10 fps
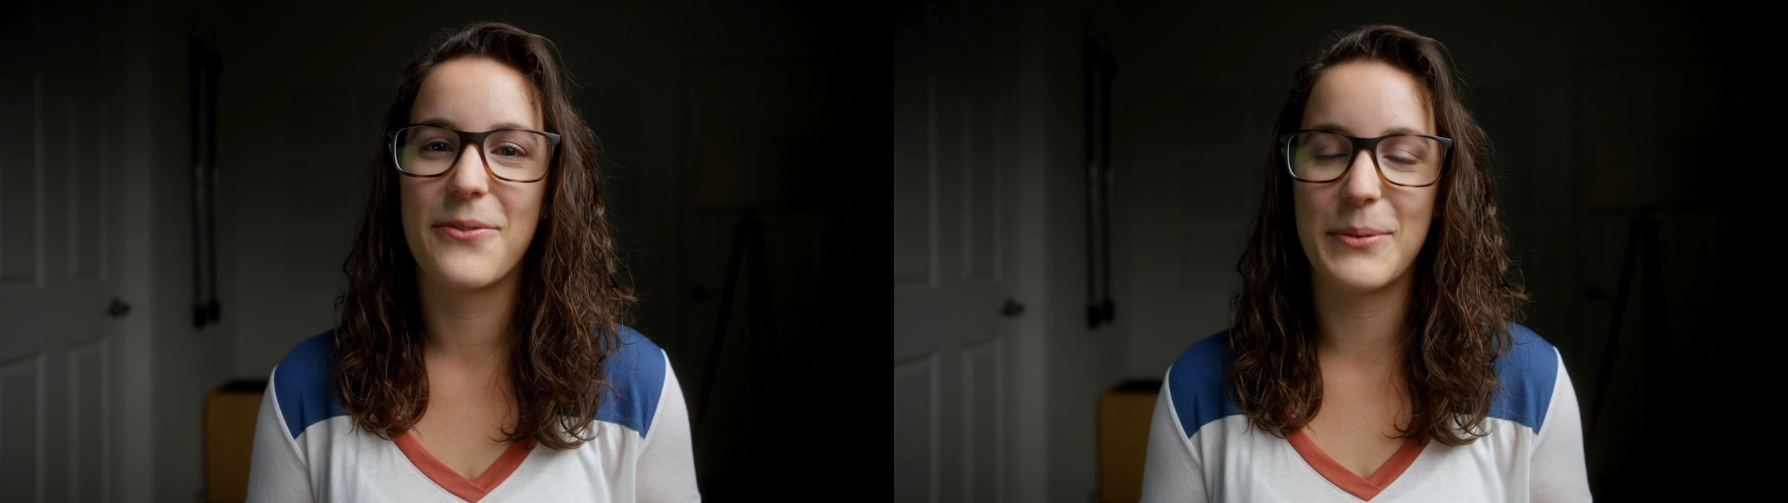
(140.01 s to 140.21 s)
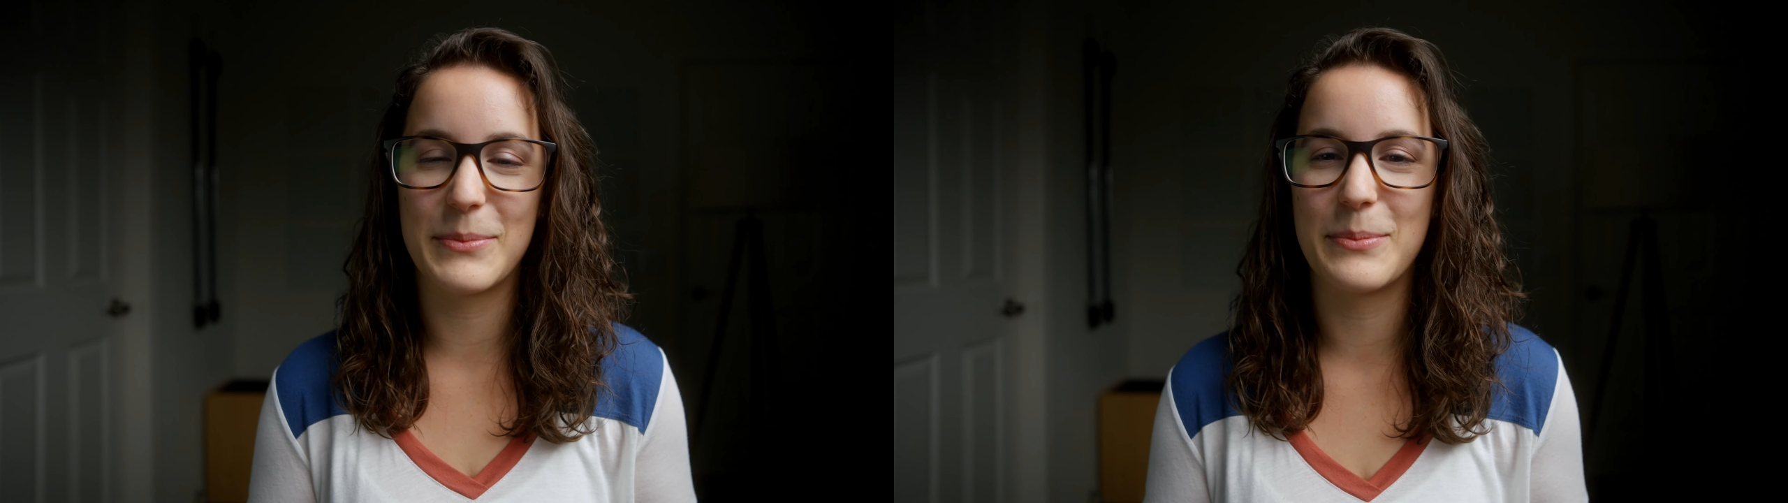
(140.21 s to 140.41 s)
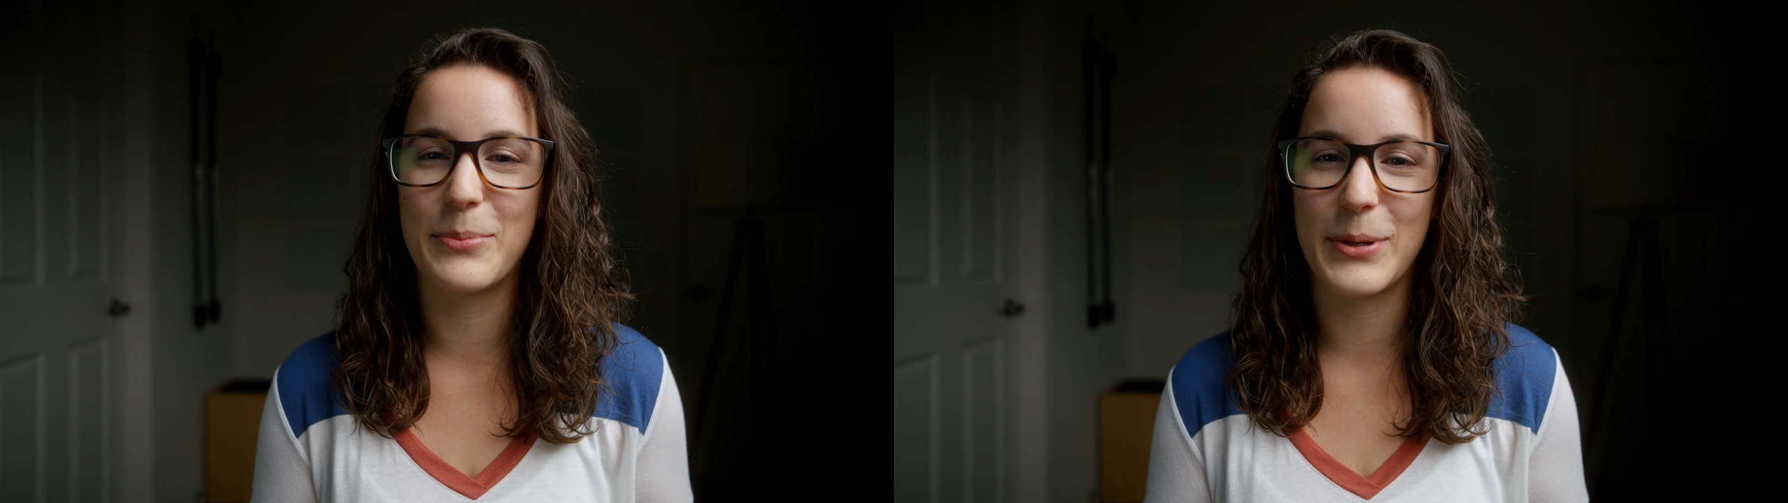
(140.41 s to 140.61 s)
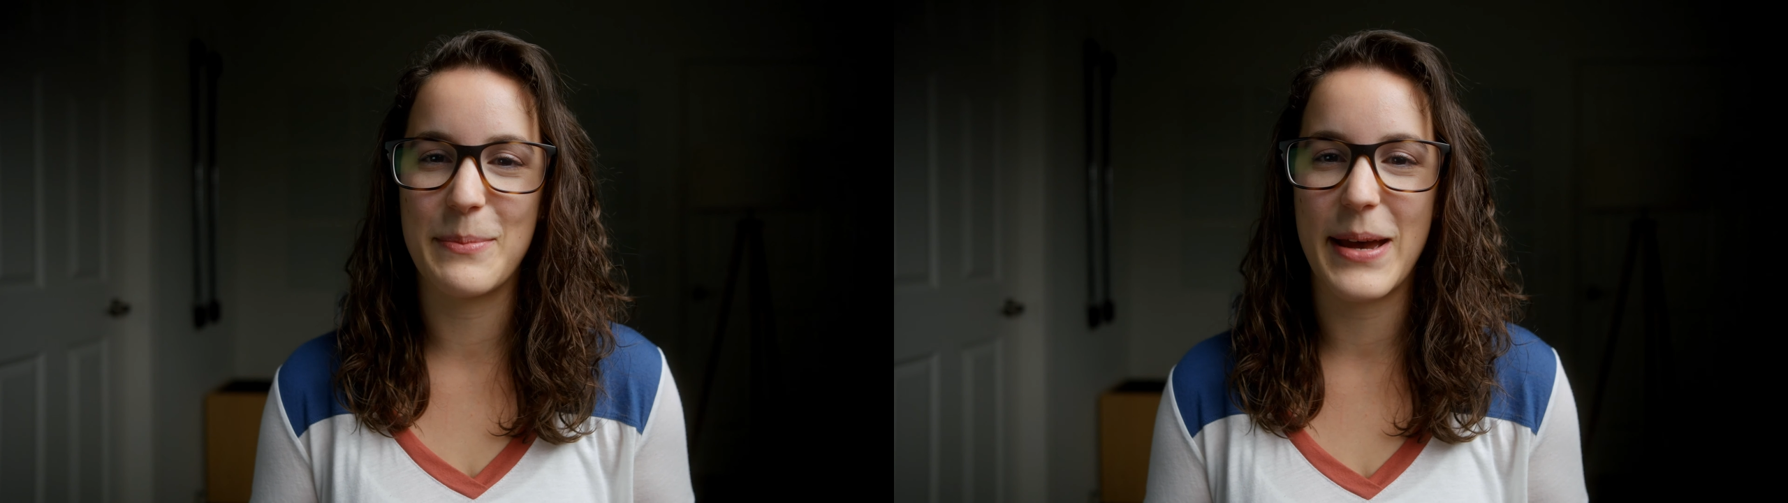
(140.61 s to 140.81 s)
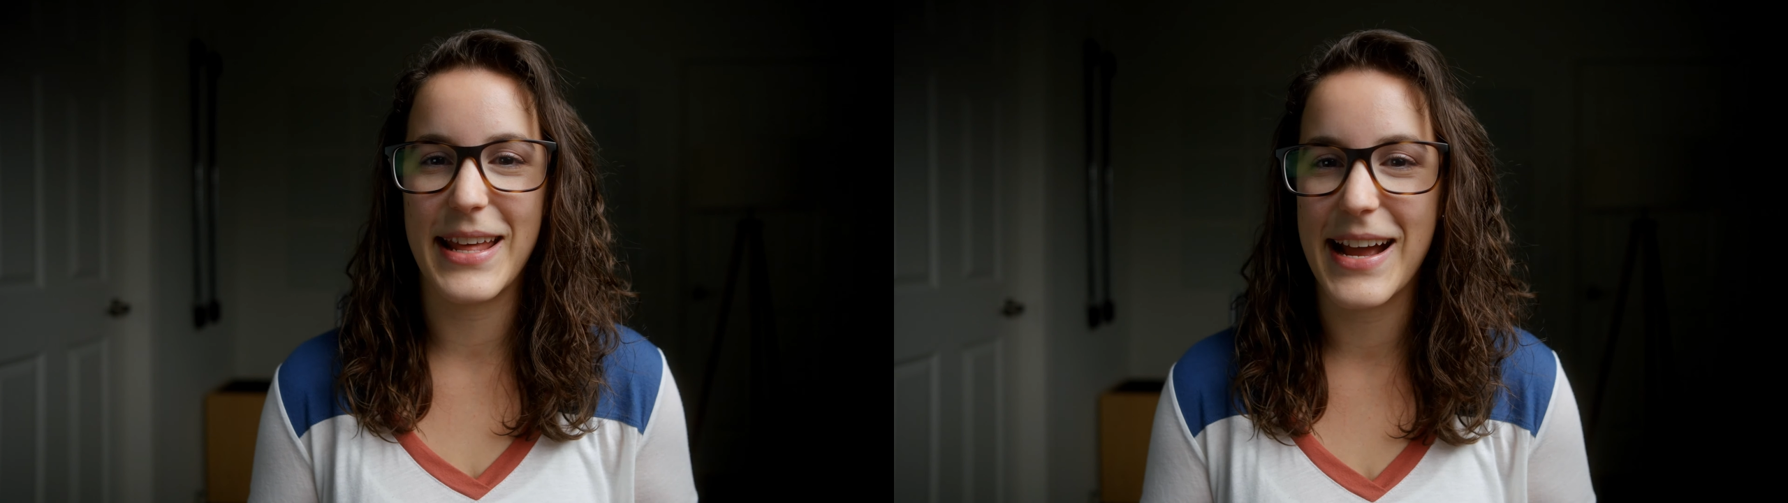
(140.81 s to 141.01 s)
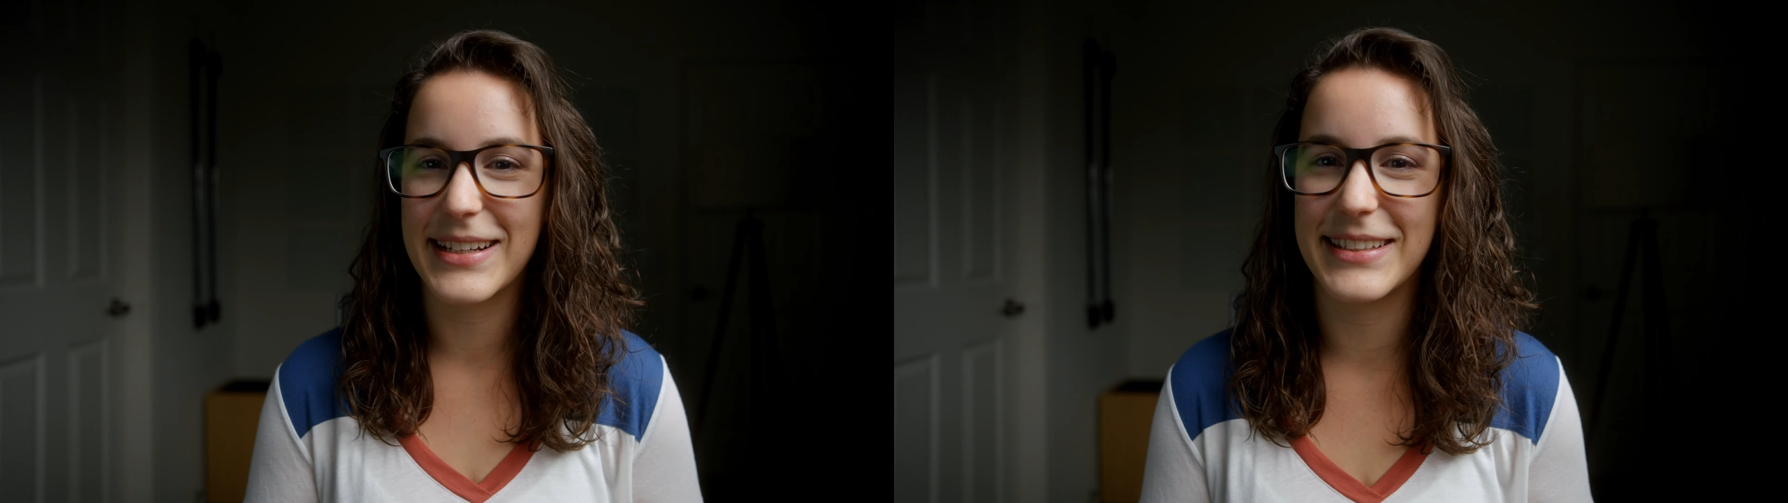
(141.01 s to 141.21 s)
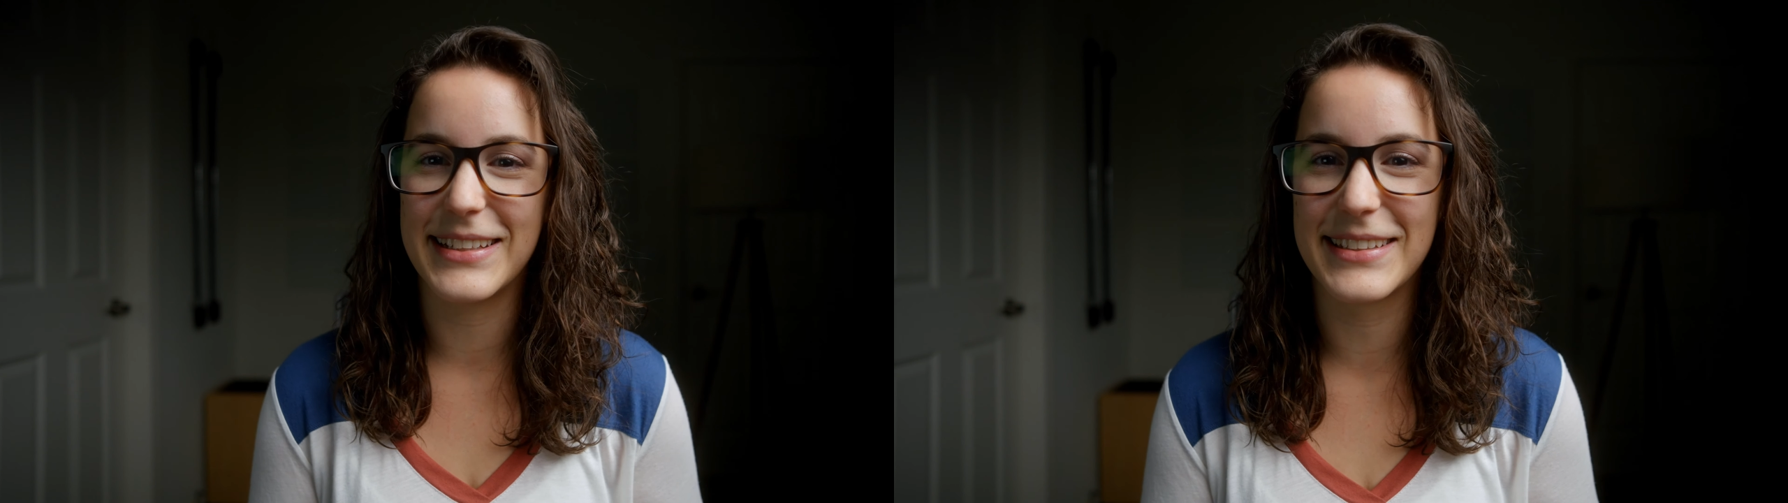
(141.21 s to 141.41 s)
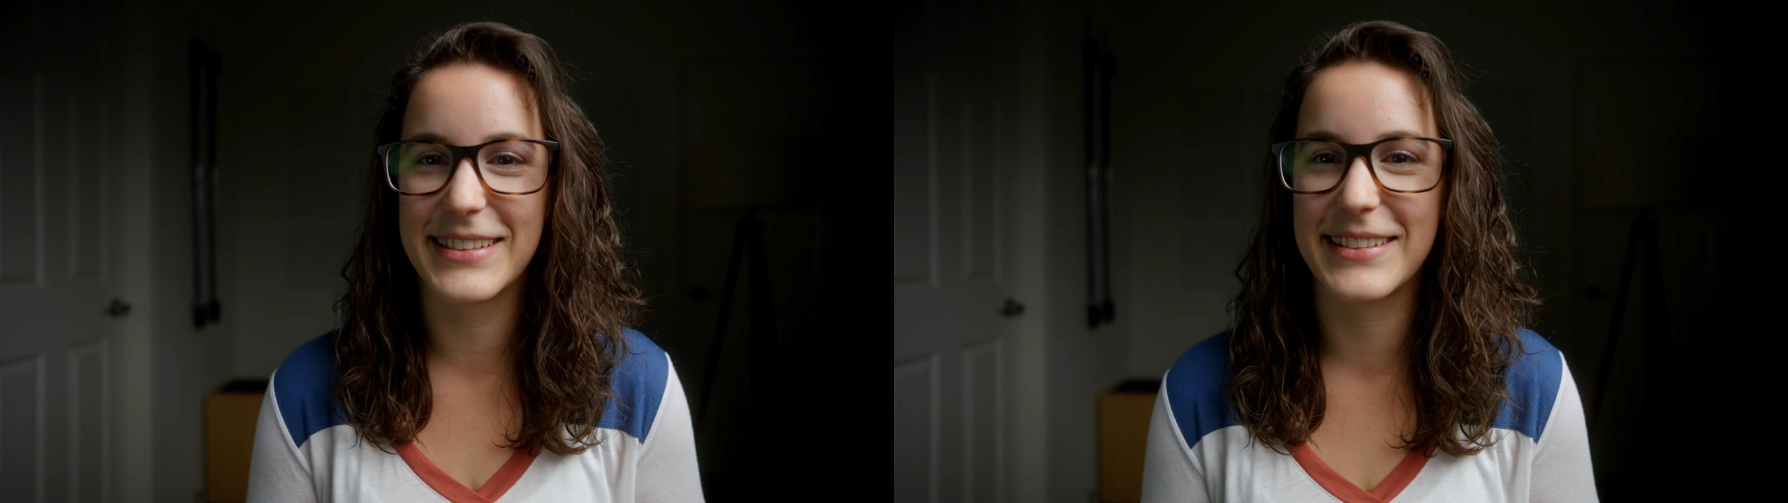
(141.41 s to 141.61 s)
from some pretty bad
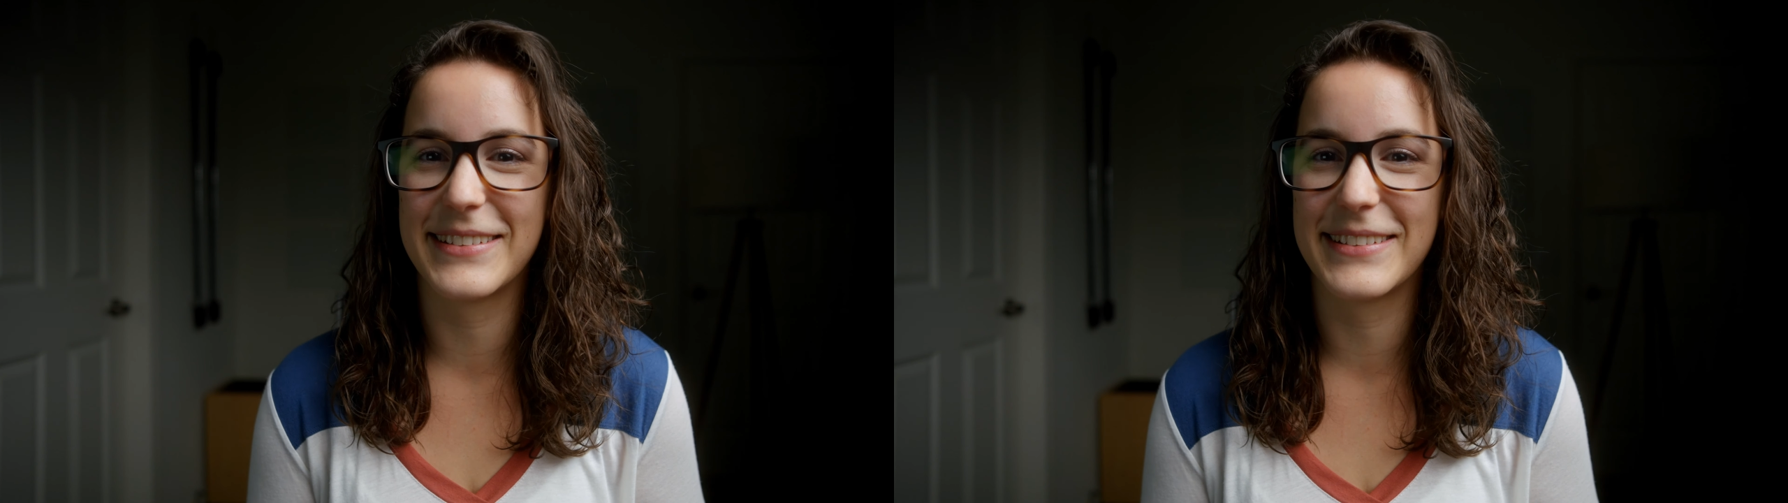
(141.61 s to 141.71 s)
accidents.